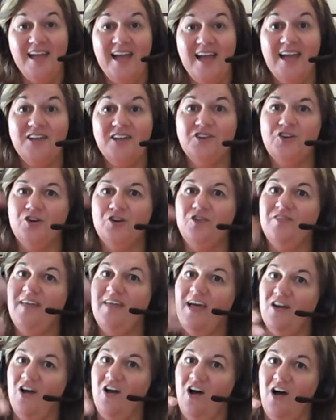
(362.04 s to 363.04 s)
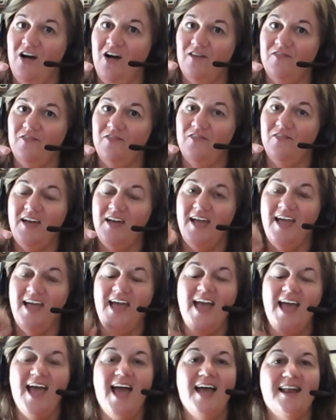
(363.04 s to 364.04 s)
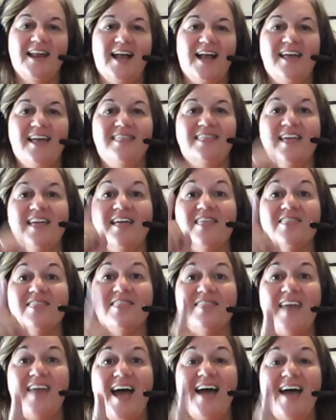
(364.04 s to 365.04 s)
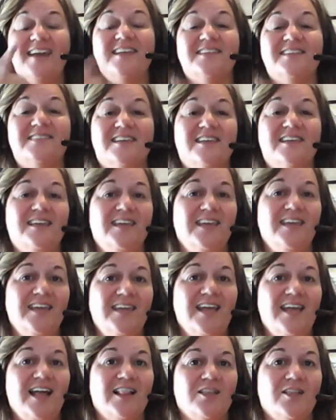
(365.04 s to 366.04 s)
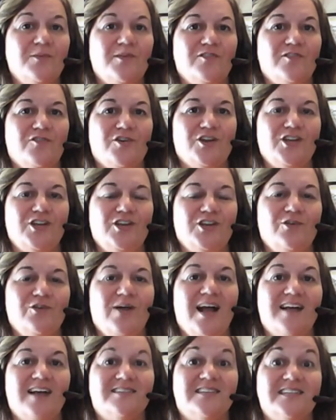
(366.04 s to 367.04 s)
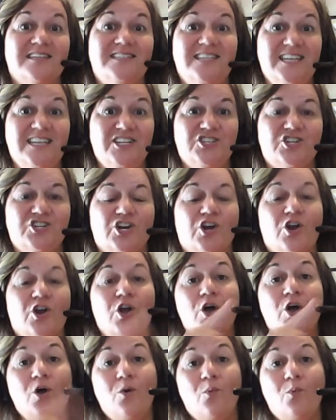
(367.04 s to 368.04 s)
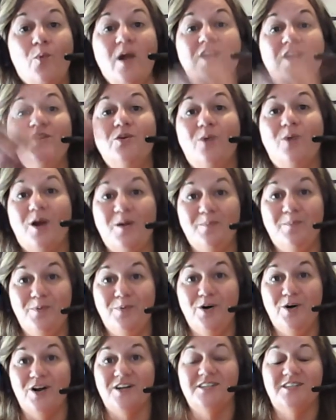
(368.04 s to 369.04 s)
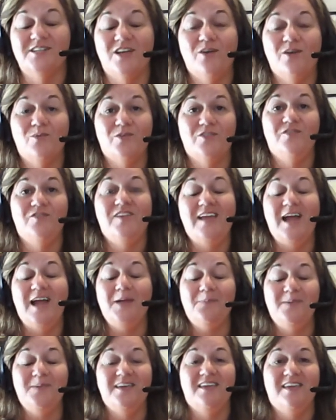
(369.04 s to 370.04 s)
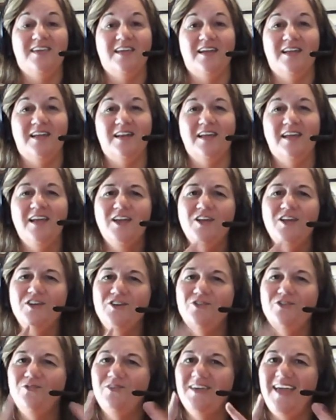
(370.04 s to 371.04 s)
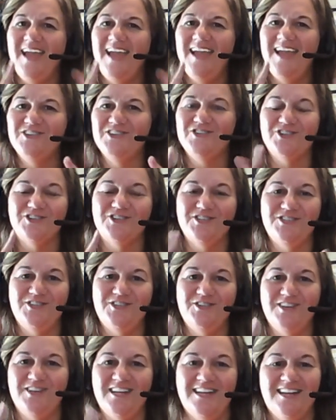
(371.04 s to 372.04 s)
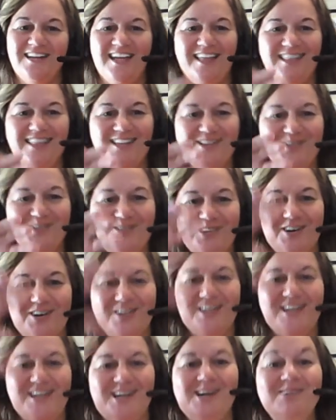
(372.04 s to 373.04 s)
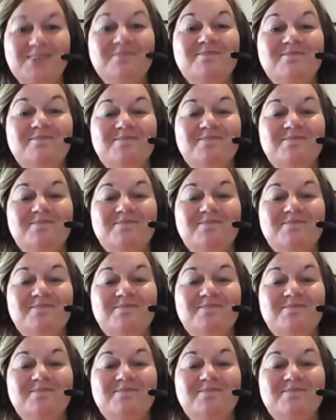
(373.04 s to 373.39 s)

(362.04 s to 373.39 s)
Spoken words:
and turn that off. And I think that is a key element for you as a teacher when you are booked with VIPKID. You gauge your student and then you turn it up